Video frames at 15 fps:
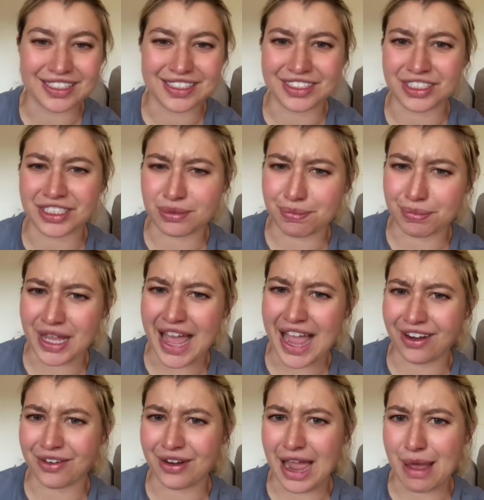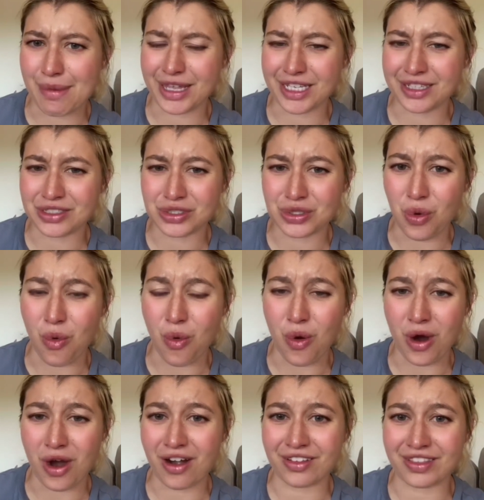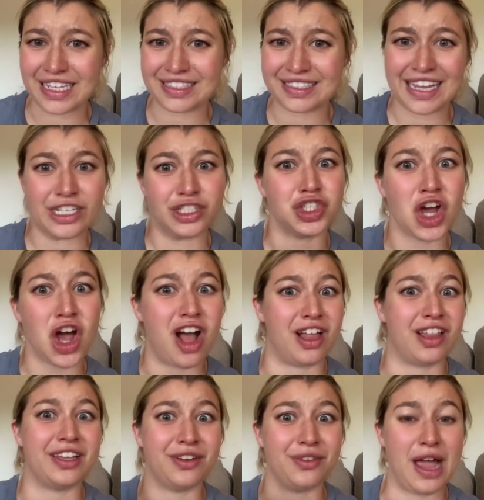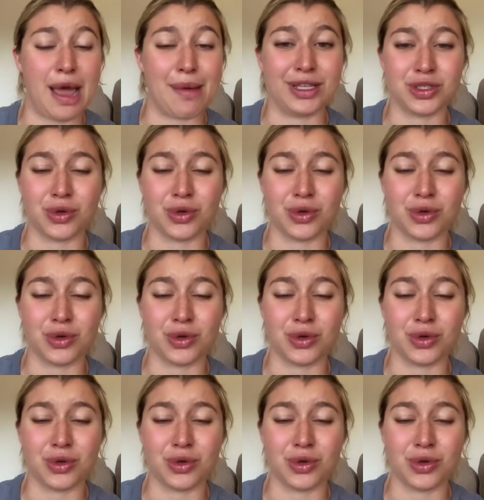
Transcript: such as black rabbits or let's say chocolate rabbits.